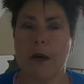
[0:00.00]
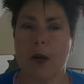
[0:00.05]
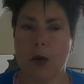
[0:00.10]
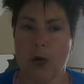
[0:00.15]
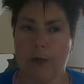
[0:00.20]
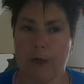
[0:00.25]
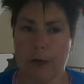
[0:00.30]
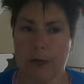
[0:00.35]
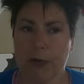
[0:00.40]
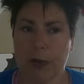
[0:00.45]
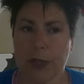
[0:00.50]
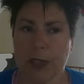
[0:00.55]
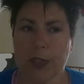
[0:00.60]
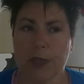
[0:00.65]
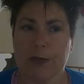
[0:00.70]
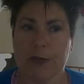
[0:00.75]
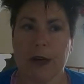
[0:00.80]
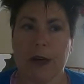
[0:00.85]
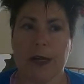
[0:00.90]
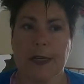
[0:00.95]

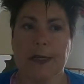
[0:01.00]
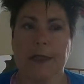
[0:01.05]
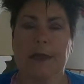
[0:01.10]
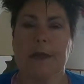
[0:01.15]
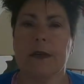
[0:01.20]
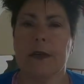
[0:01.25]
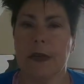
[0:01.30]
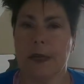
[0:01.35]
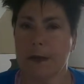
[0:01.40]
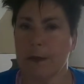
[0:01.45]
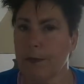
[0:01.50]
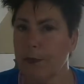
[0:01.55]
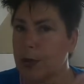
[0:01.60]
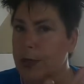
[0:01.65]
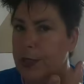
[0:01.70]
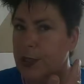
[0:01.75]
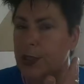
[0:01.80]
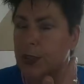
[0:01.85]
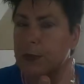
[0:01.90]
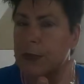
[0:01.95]
overpressurize,
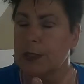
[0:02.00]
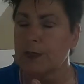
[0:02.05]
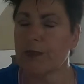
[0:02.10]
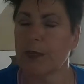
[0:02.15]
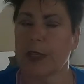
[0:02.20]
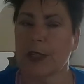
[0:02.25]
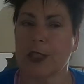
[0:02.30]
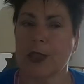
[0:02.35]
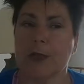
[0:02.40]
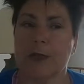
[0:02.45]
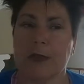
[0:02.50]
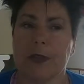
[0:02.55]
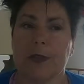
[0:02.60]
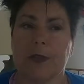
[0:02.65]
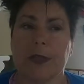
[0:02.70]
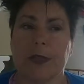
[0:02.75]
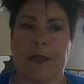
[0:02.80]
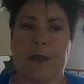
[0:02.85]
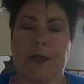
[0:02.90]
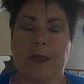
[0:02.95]
putting too much pressure in
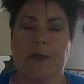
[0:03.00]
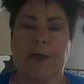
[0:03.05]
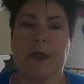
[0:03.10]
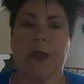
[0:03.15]
your ears.